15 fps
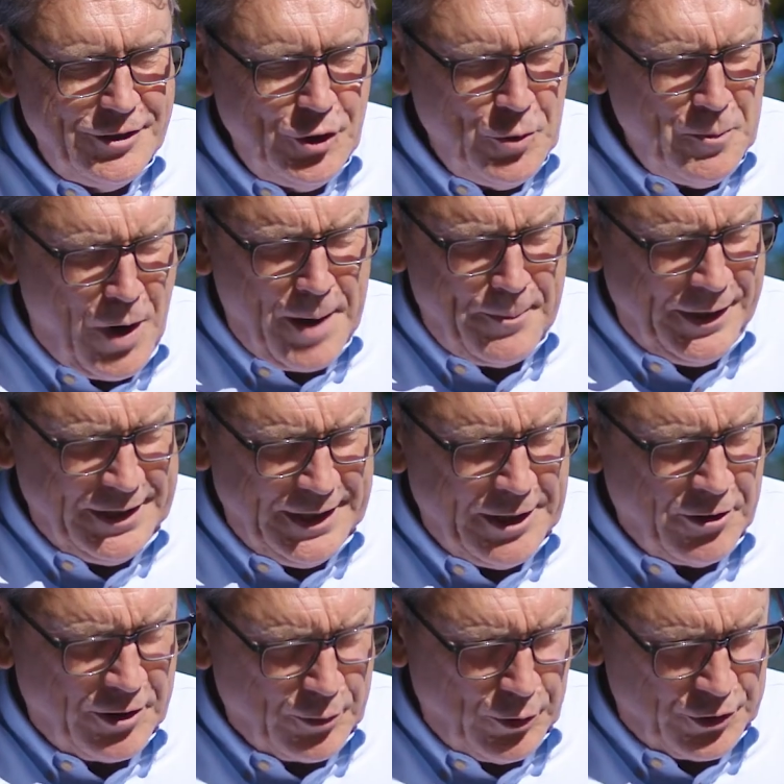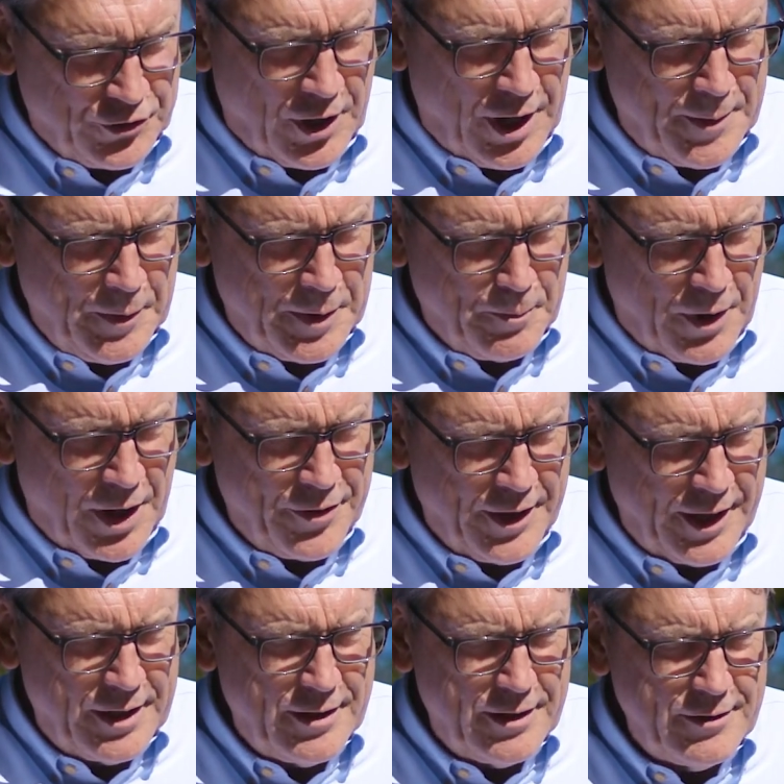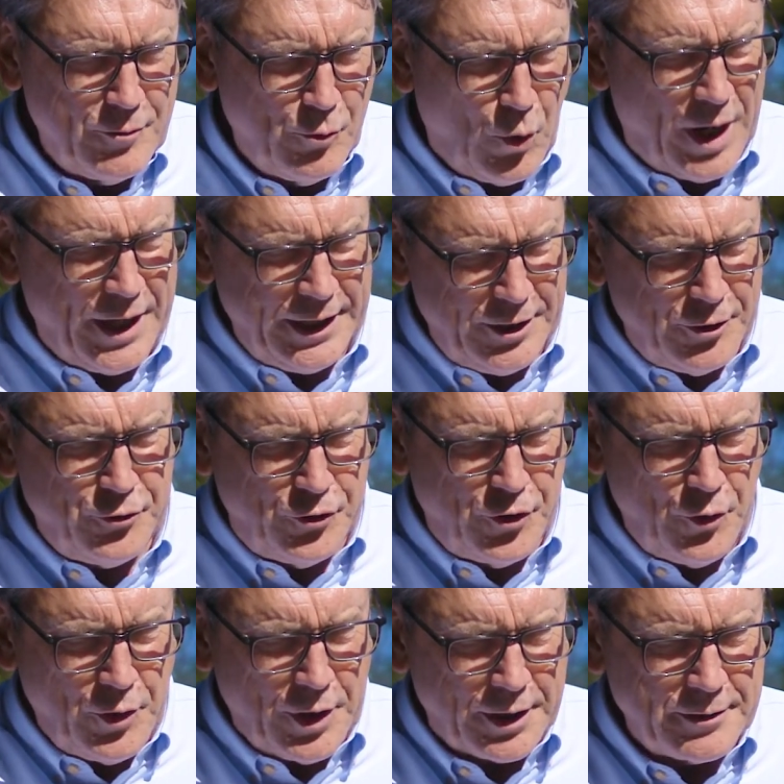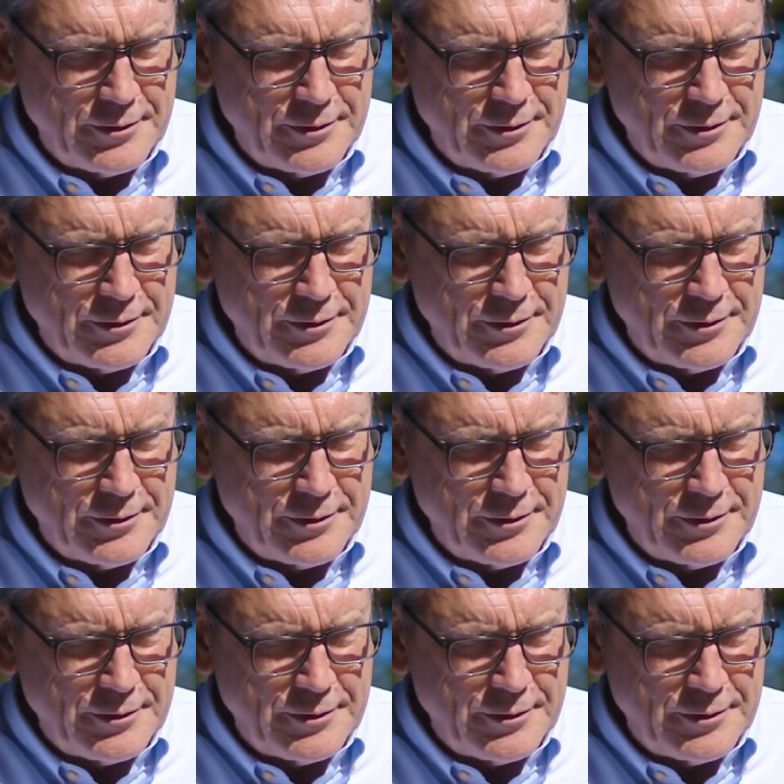you might be nearing retirement by then. Why do you do it?